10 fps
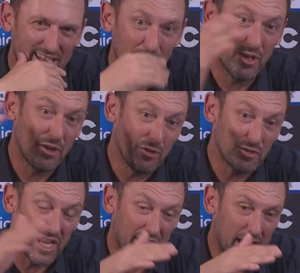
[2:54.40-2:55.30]
whether he was
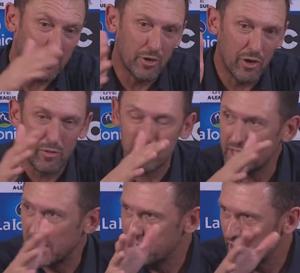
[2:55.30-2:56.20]
going to come or not was
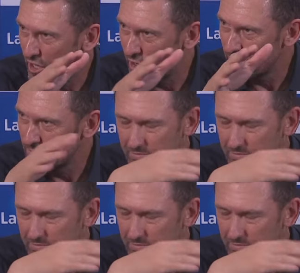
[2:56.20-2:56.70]
touch and go.